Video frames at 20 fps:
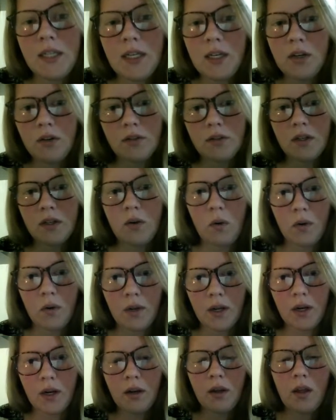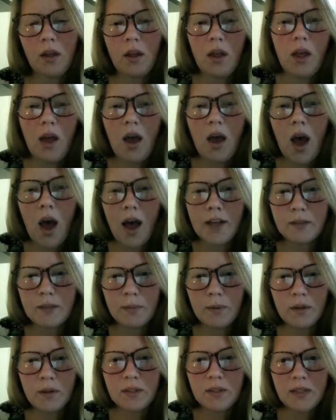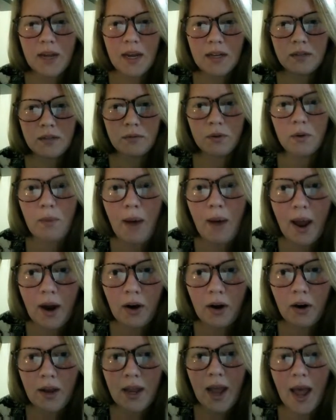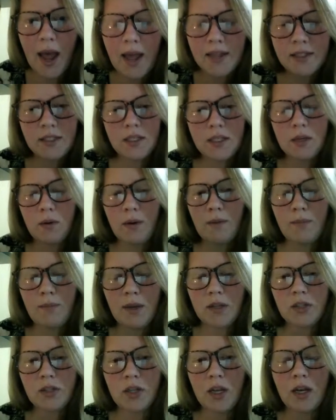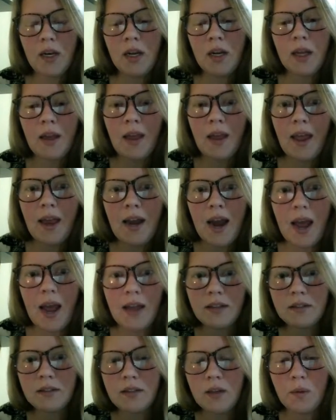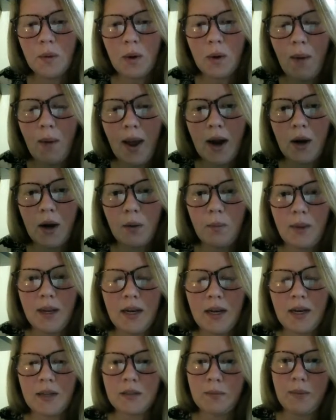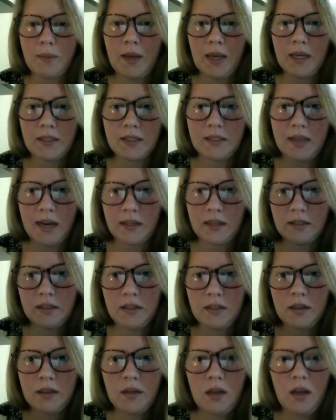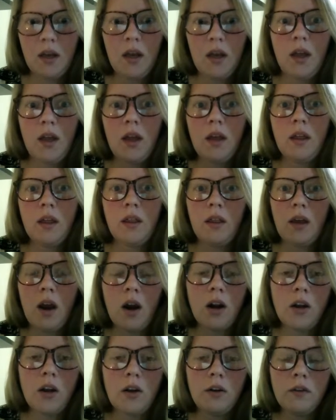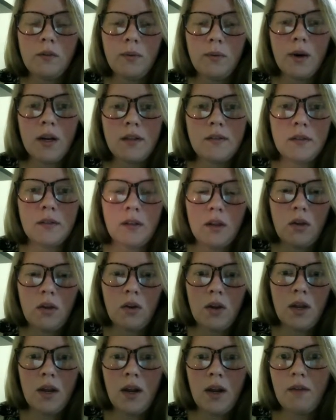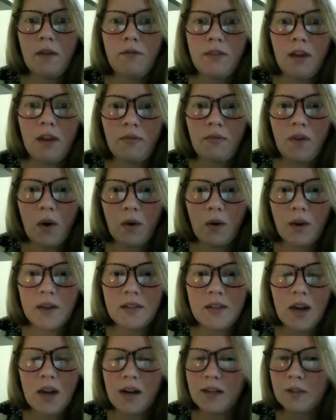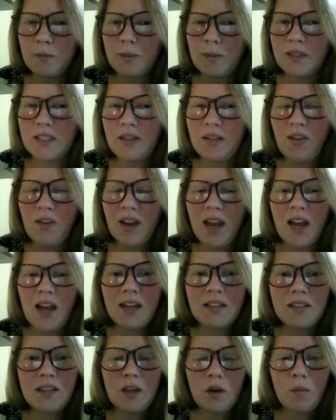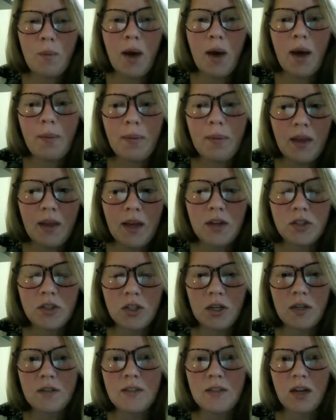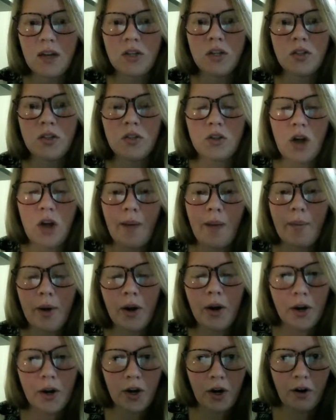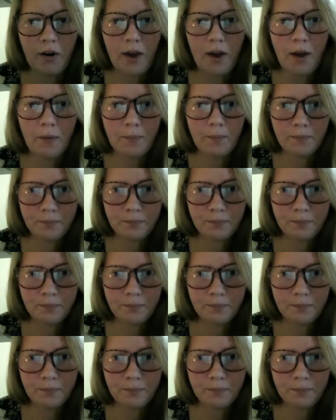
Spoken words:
years and older, hospital stays requiring ICU admission, and ICU-acquired weakness being assessed. The articles were excluded if they focused on a specific ICU population such as trauma or neuro.